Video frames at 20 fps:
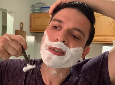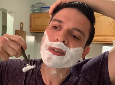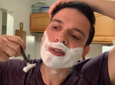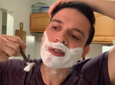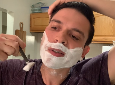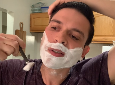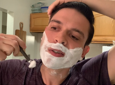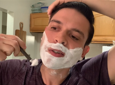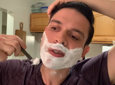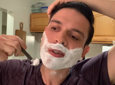
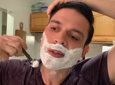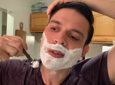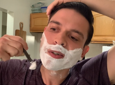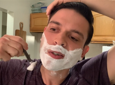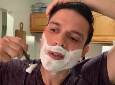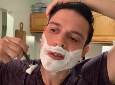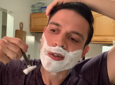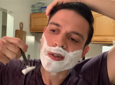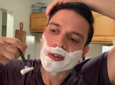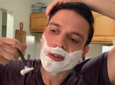
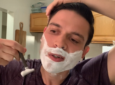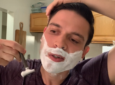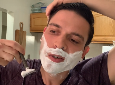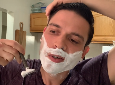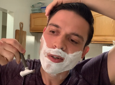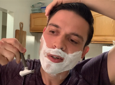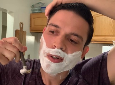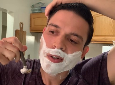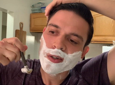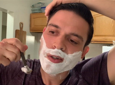
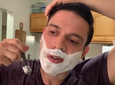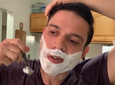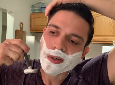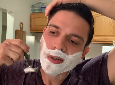Nothing is said.